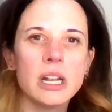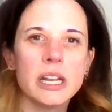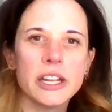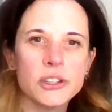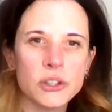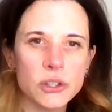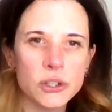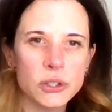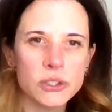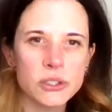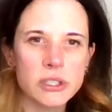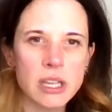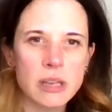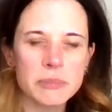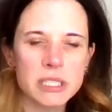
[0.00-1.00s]
introduce
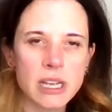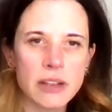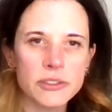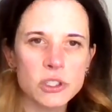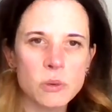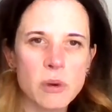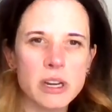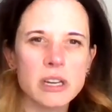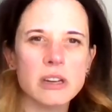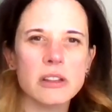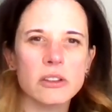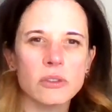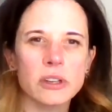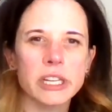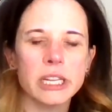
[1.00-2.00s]
themselves to one
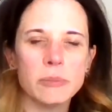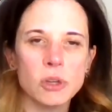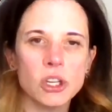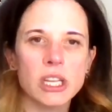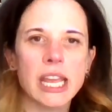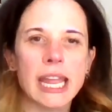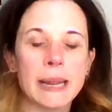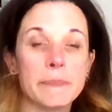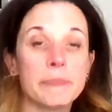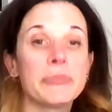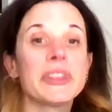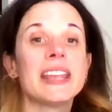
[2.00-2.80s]
another and communicate.